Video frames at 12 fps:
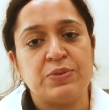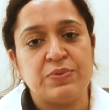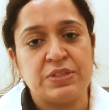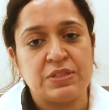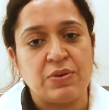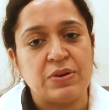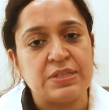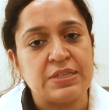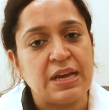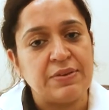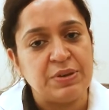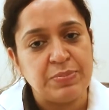which cause
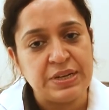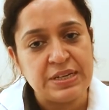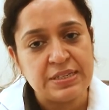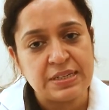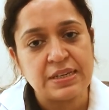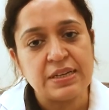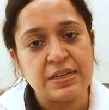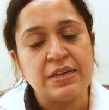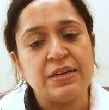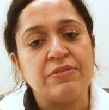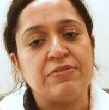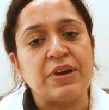heavy bleeding,
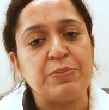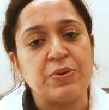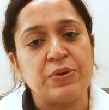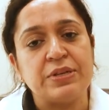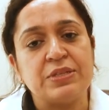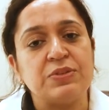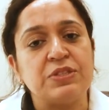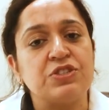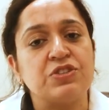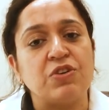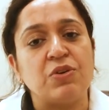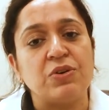fibroids which
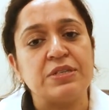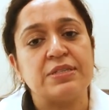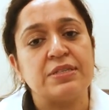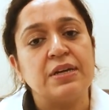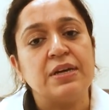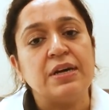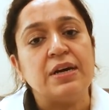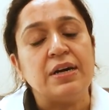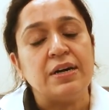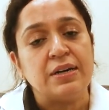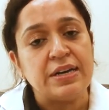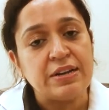cause
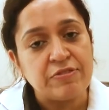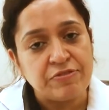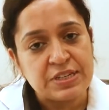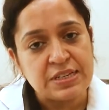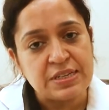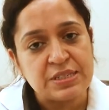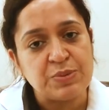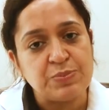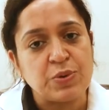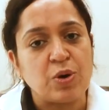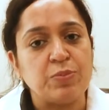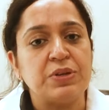infertility
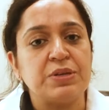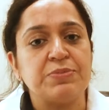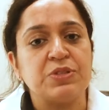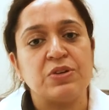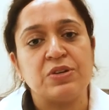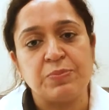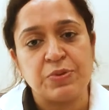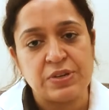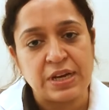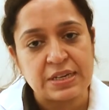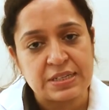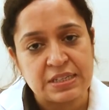problems or
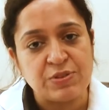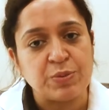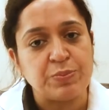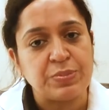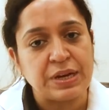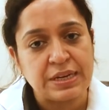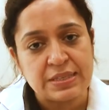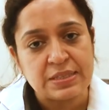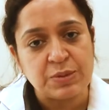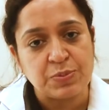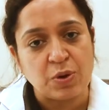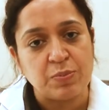reproductive or
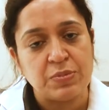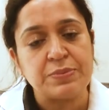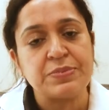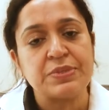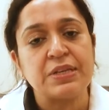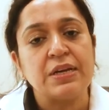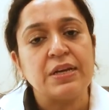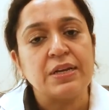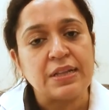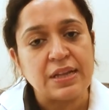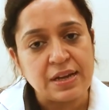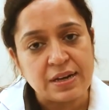pregnancy problems,
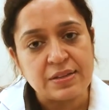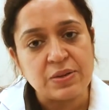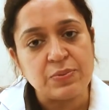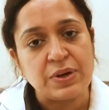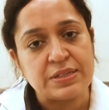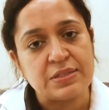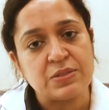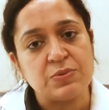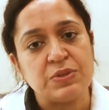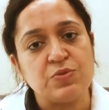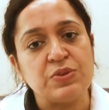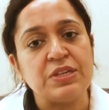they are the ones
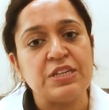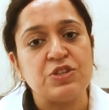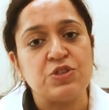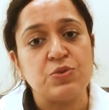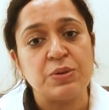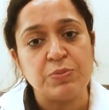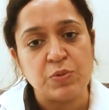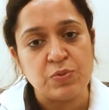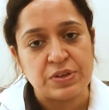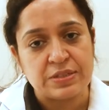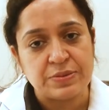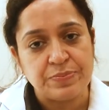which we need to remove
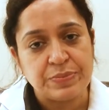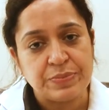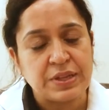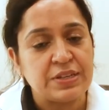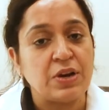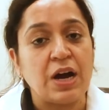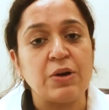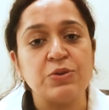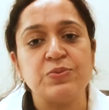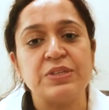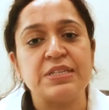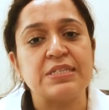it. So how do
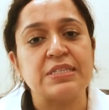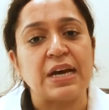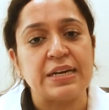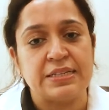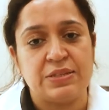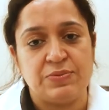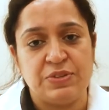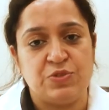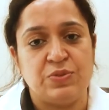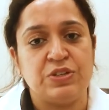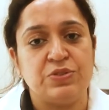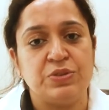we decide which
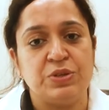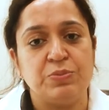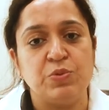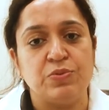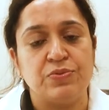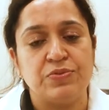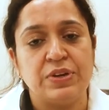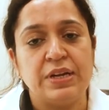one to remove?